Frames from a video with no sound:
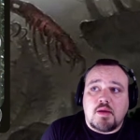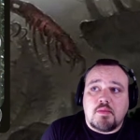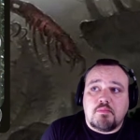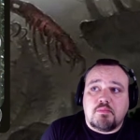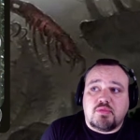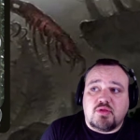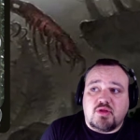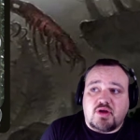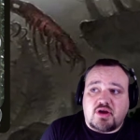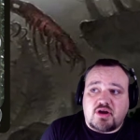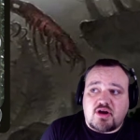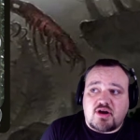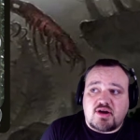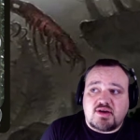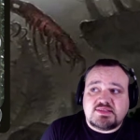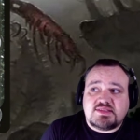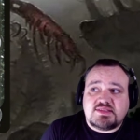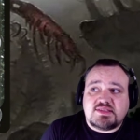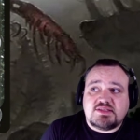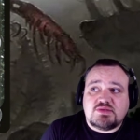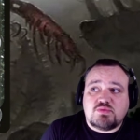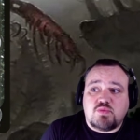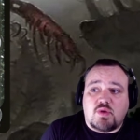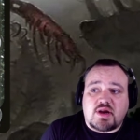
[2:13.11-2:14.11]
Blood Artist
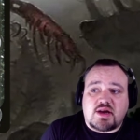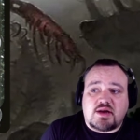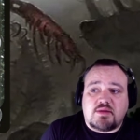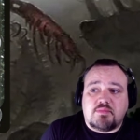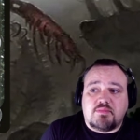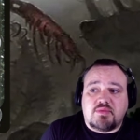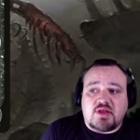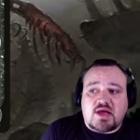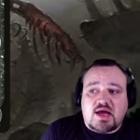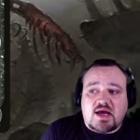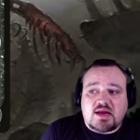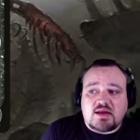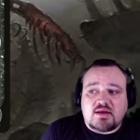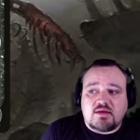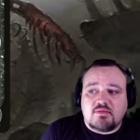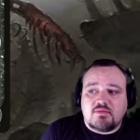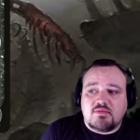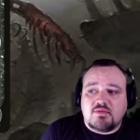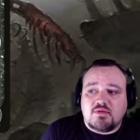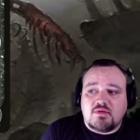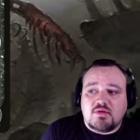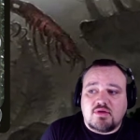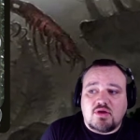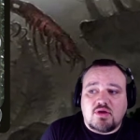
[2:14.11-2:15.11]
is 1 and a black.
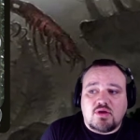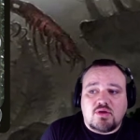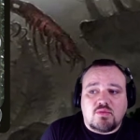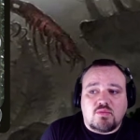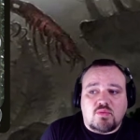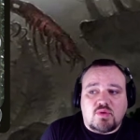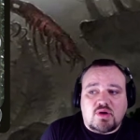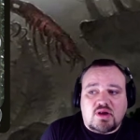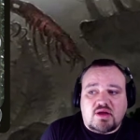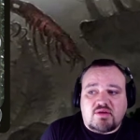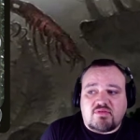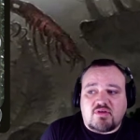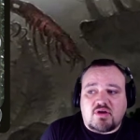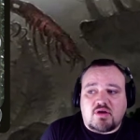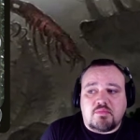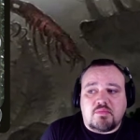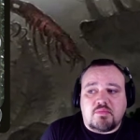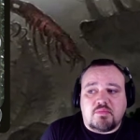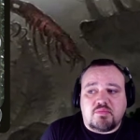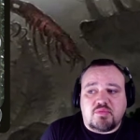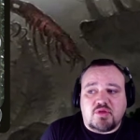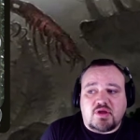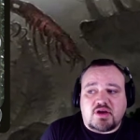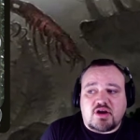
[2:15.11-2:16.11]
Whenever
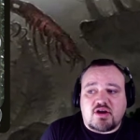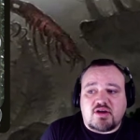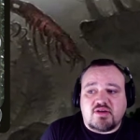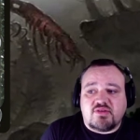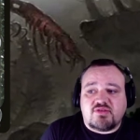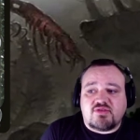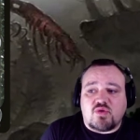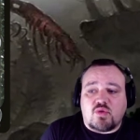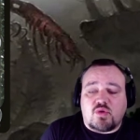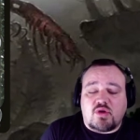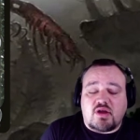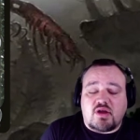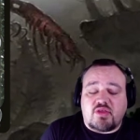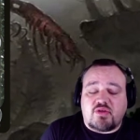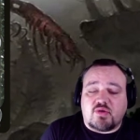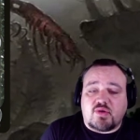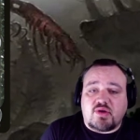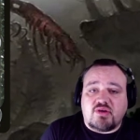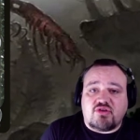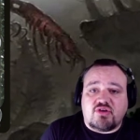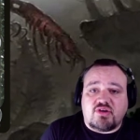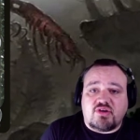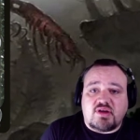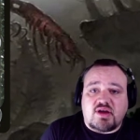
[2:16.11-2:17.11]
Blood Artist or another
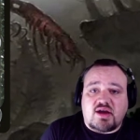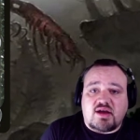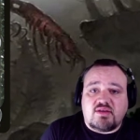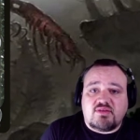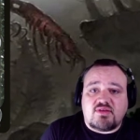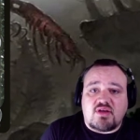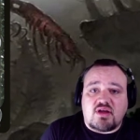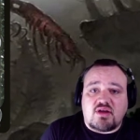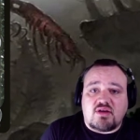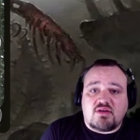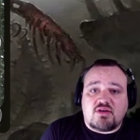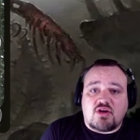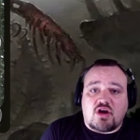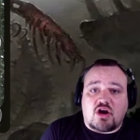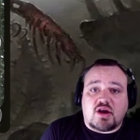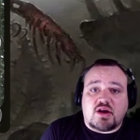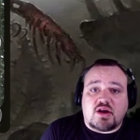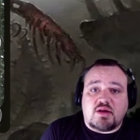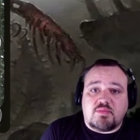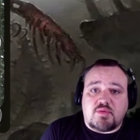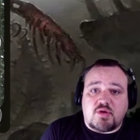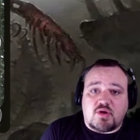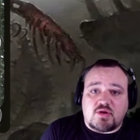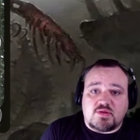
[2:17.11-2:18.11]
creature dies, target
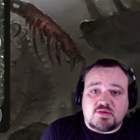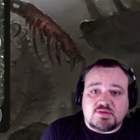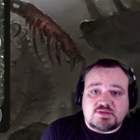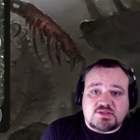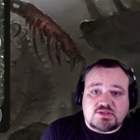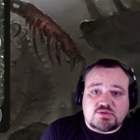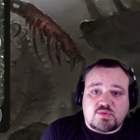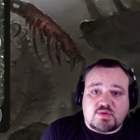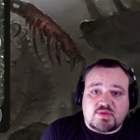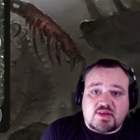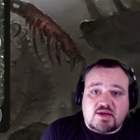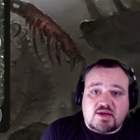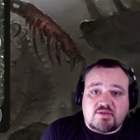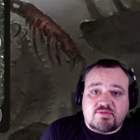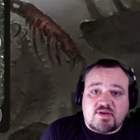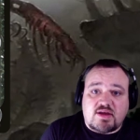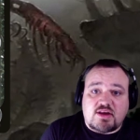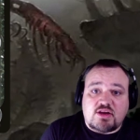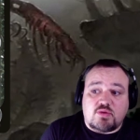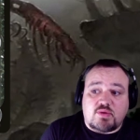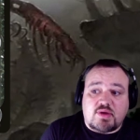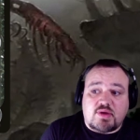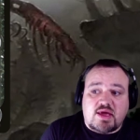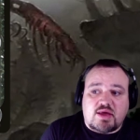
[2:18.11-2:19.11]
opponent loses 1 life and
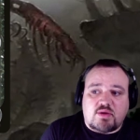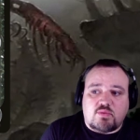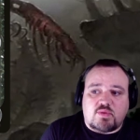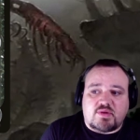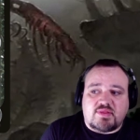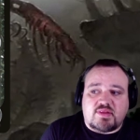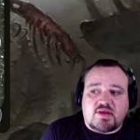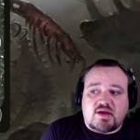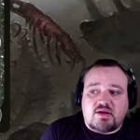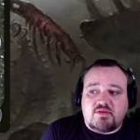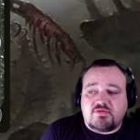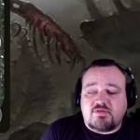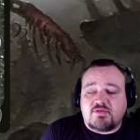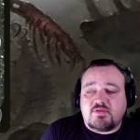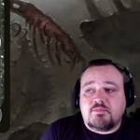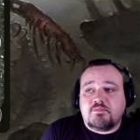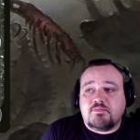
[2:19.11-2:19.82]
you gain 1 life.